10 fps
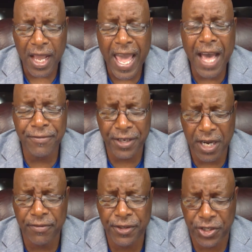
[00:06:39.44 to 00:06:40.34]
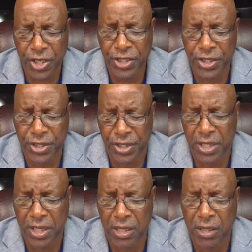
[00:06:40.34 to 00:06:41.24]
Have the conversations
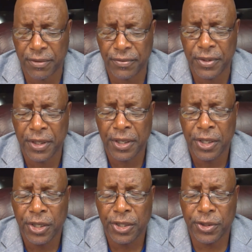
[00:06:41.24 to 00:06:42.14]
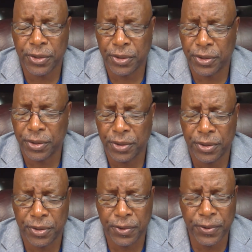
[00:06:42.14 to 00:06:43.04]
in love.
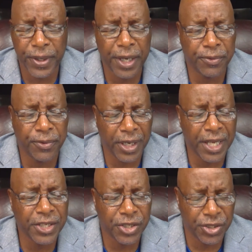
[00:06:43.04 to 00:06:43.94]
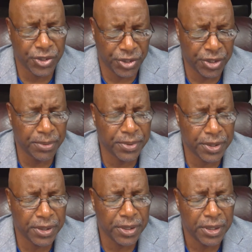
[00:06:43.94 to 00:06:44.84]
Create
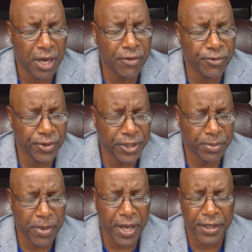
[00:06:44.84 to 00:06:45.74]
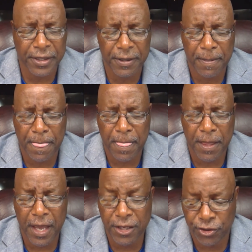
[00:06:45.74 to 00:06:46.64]
relationships of respect
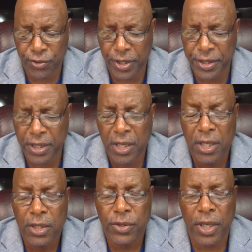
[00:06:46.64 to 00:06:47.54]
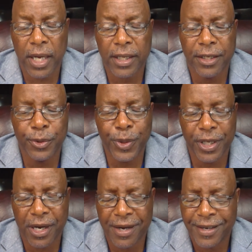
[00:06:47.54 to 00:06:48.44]
and trust. So, God, here we
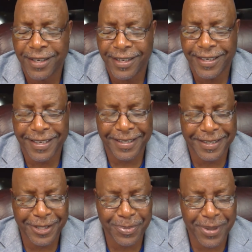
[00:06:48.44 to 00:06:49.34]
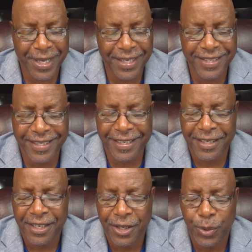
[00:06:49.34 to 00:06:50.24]
are in this place, and
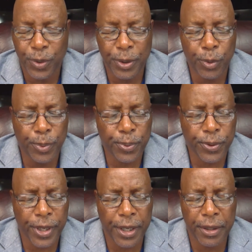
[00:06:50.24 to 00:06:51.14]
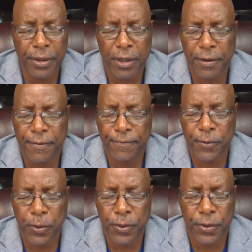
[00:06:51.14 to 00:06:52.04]
we pray
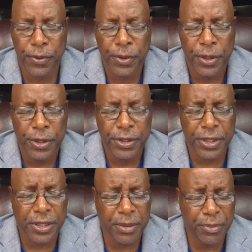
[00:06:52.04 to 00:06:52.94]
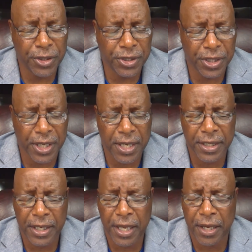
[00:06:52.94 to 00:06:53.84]
for Sister Misha
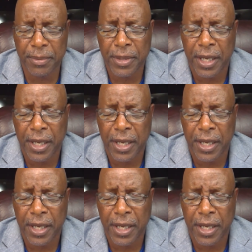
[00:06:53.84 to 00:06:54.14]
Cunningham